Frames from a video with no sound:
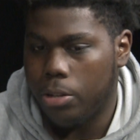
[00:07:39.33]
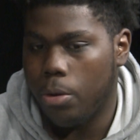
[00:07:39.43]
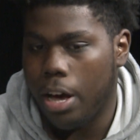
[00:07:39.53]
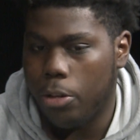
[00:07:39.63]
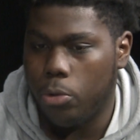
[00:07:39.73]

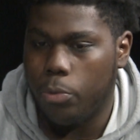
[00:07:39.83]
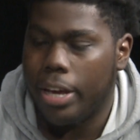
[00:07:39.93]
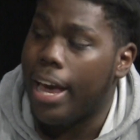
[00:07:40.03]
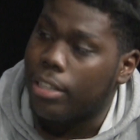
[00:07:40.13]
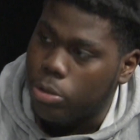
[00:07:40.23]
how you
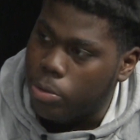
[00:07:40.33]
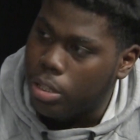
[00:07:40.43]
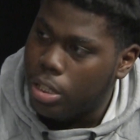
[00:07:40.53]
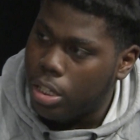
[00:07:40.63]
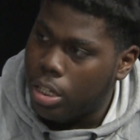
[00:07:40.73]
react to it,
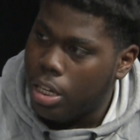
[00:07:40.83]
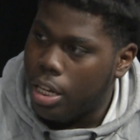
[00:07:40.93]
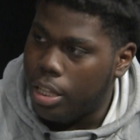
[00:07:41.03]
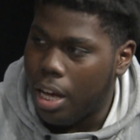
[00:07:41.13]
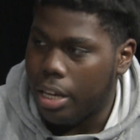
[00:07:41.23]

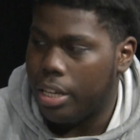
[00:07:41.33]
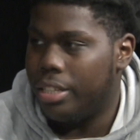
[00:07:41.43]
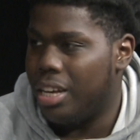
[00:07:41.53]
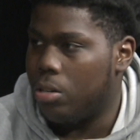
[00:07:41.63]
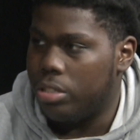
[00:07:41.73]
not getting
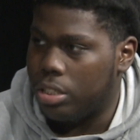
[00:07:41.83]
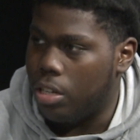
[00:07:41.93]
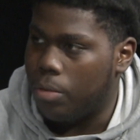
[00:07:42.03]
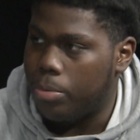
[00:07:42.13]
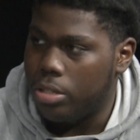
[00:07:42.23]
down on
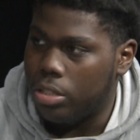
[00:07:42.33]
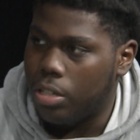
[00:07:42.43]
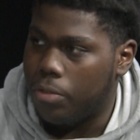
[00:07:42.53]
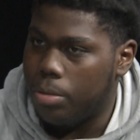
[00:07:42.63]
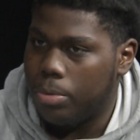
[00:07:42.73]
yourself, putting yourself
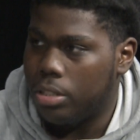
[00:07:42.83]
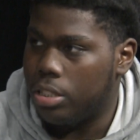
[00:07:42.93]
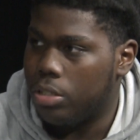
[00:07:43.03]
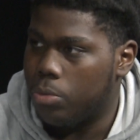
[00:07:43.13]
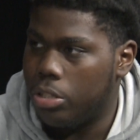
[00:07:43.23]
in a
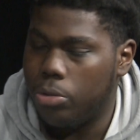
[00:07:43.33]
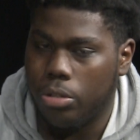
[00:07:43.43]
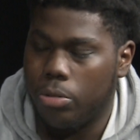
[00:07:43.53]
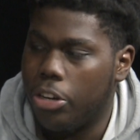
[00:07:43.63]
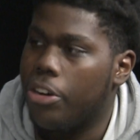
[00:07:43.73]
position where,
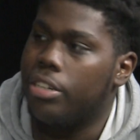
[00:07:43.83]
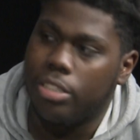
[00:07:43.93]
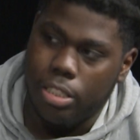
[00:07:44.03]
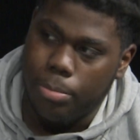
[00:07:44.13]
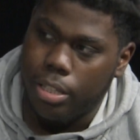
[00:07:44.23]
you're hurting the
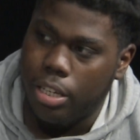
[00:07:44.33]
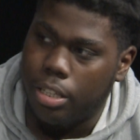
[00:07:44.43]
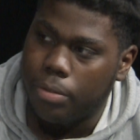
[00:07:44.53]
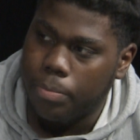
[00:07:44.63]
team at the end.